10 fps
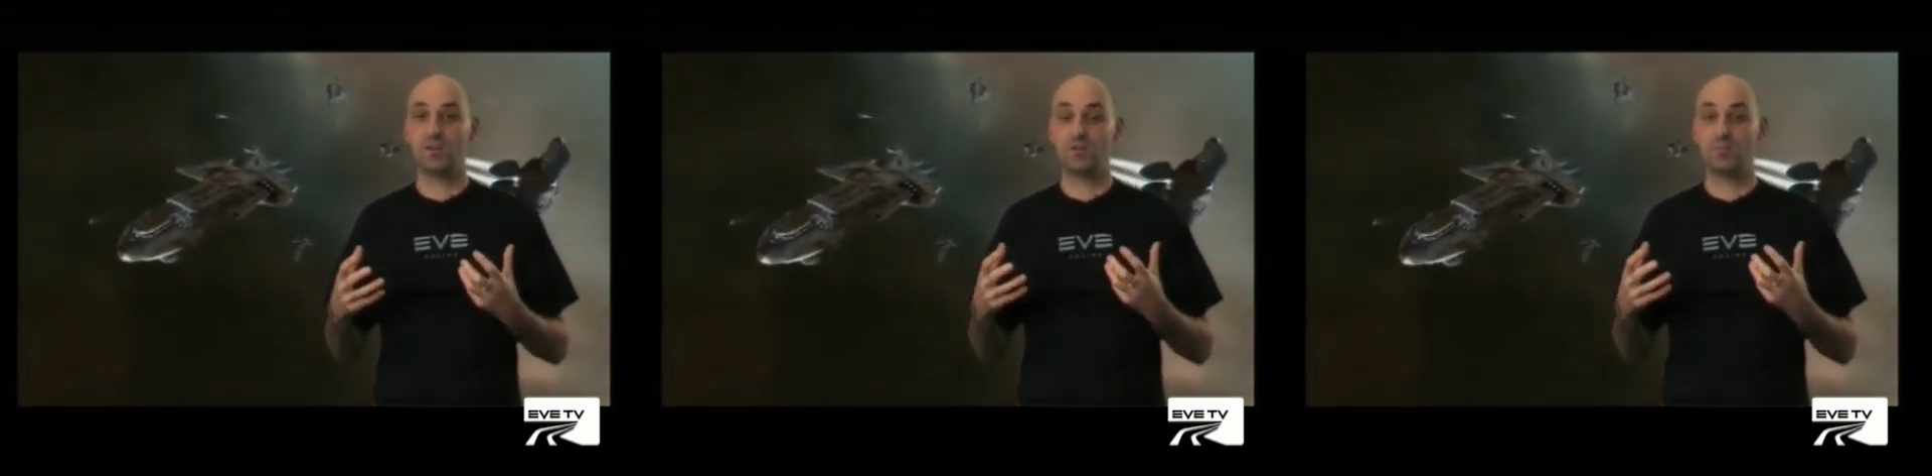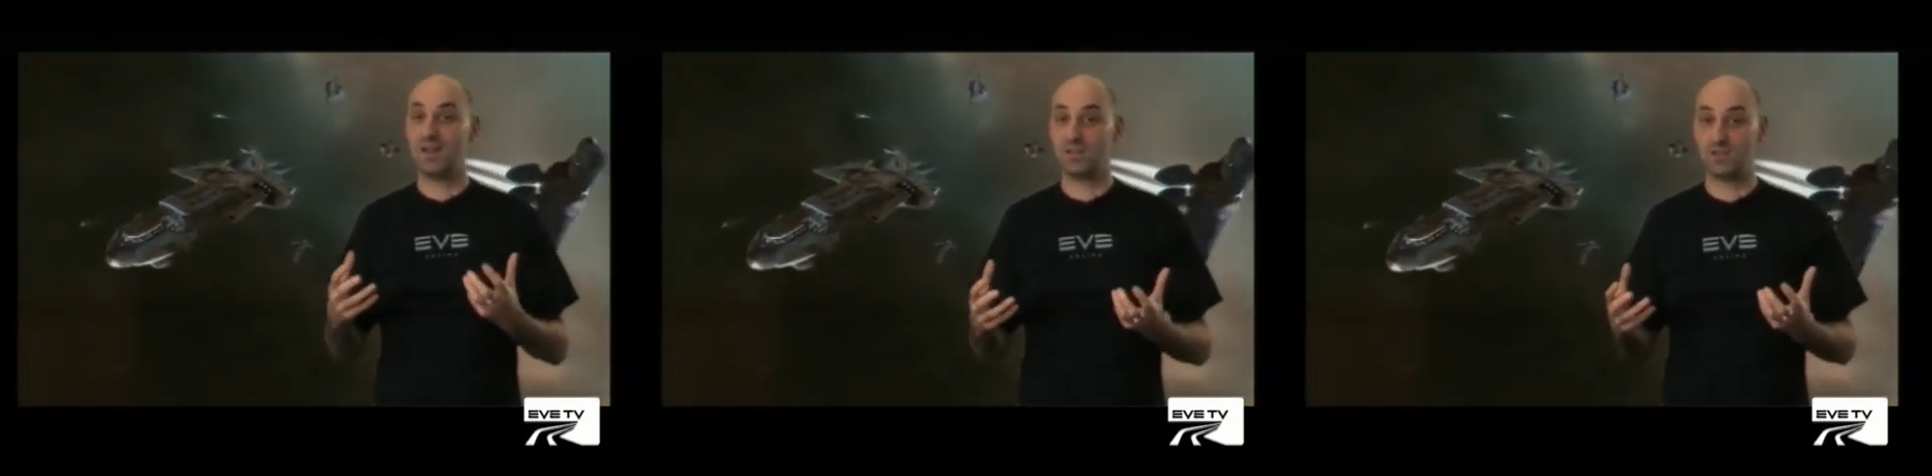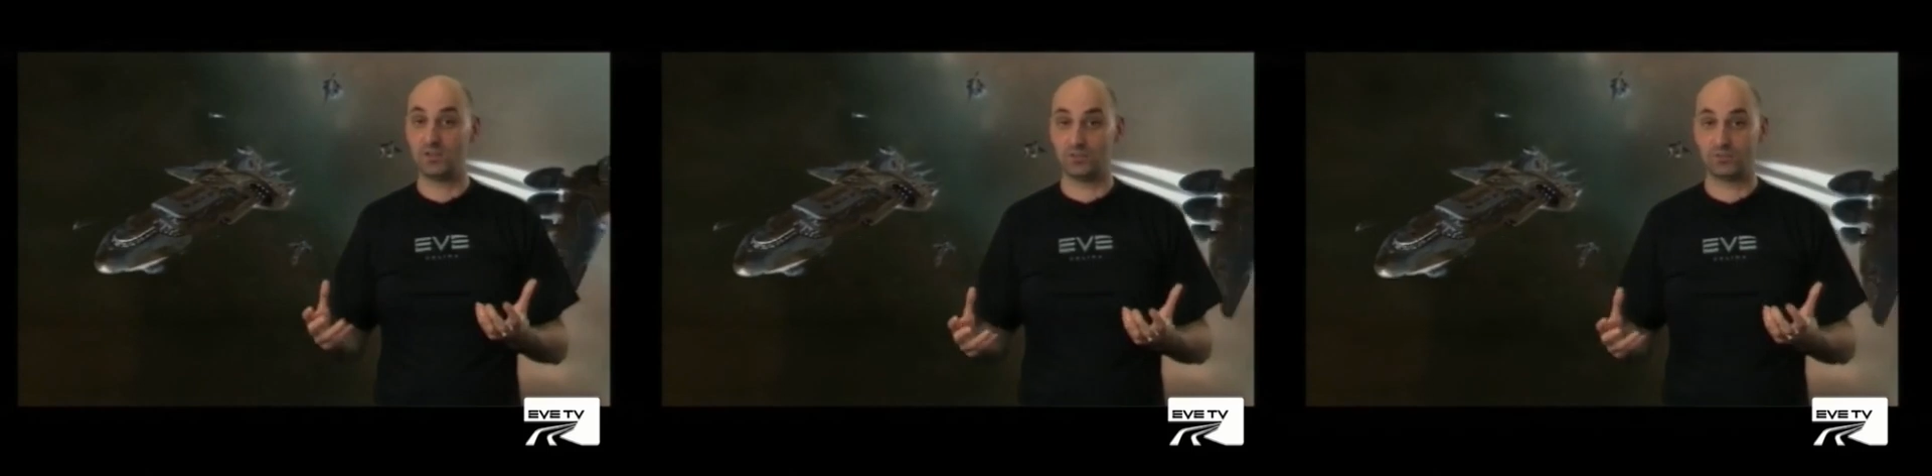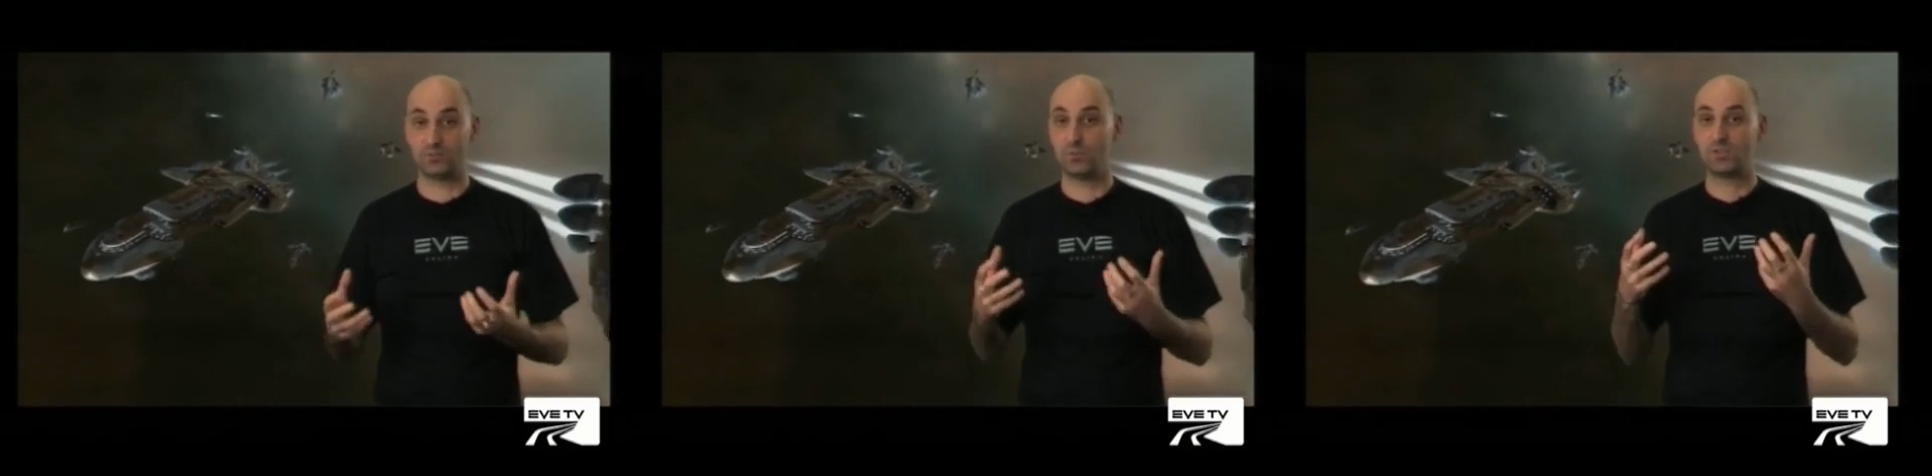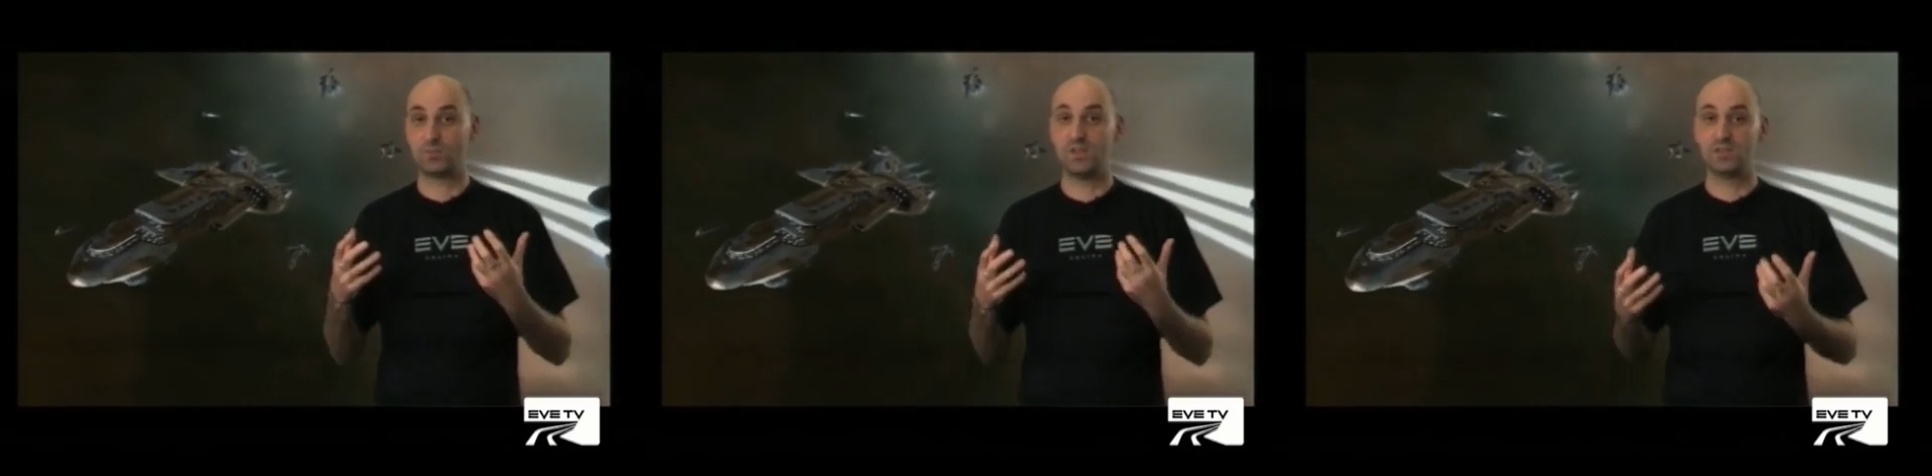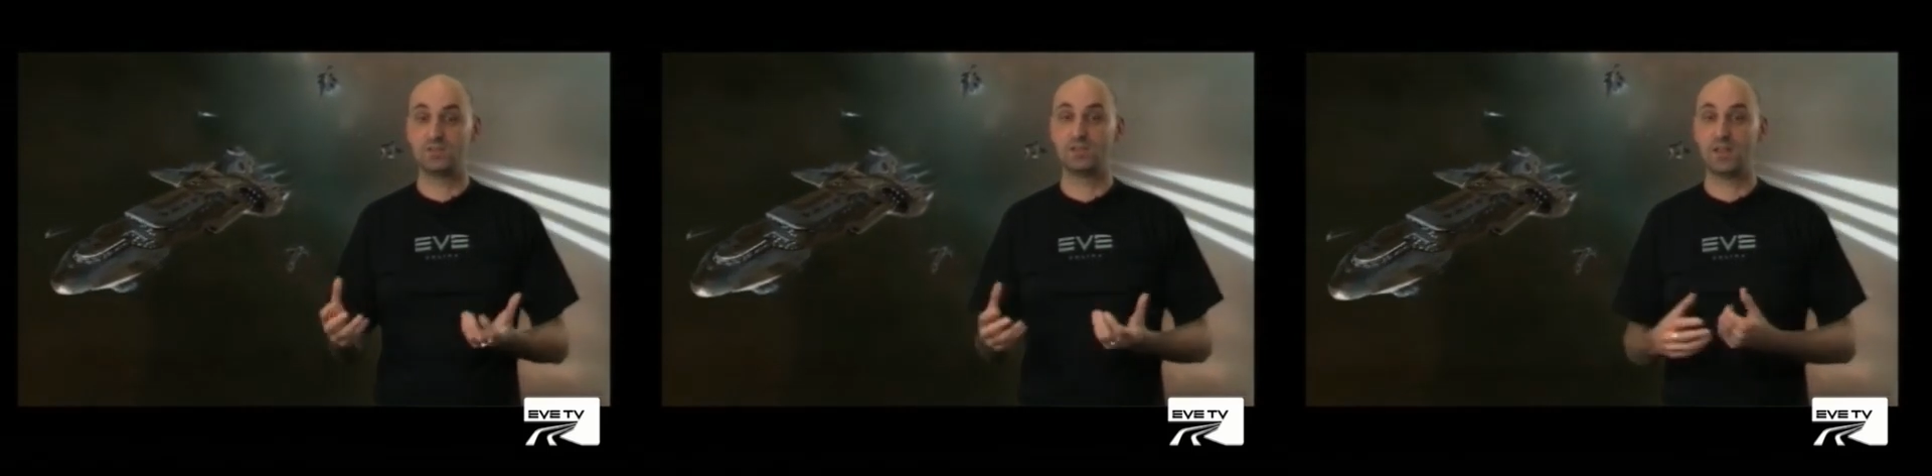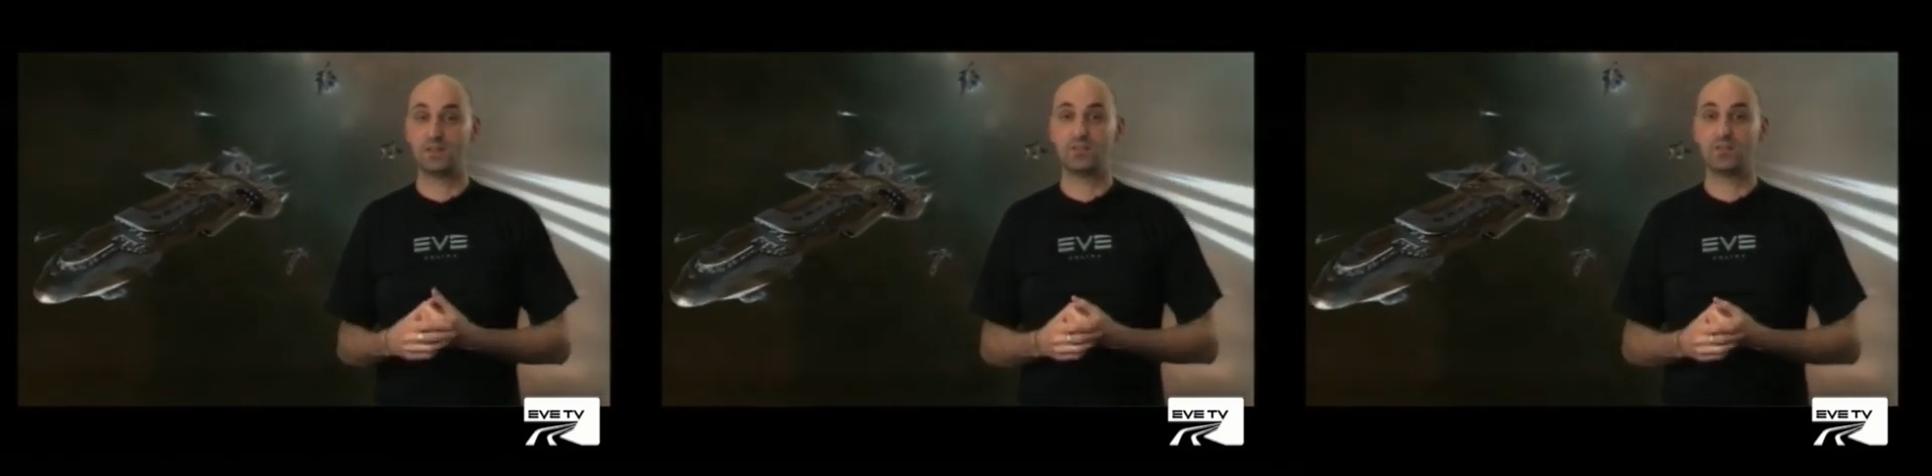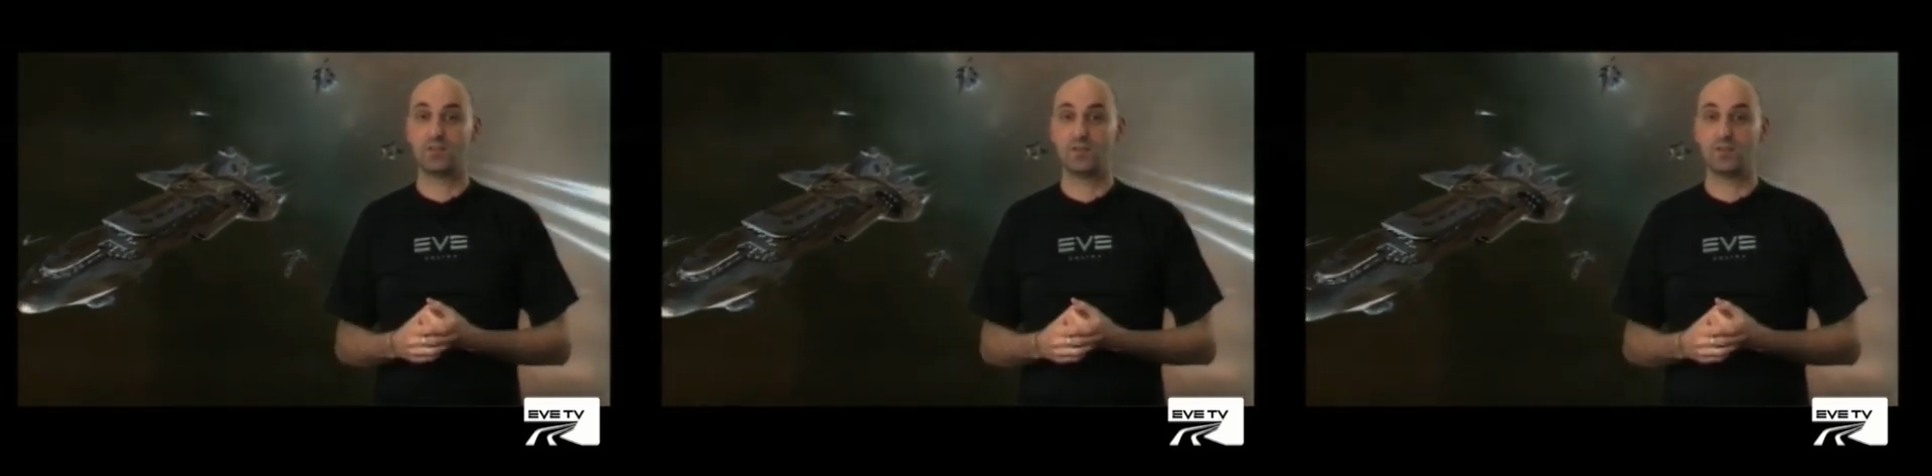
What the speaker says: man-years, which means that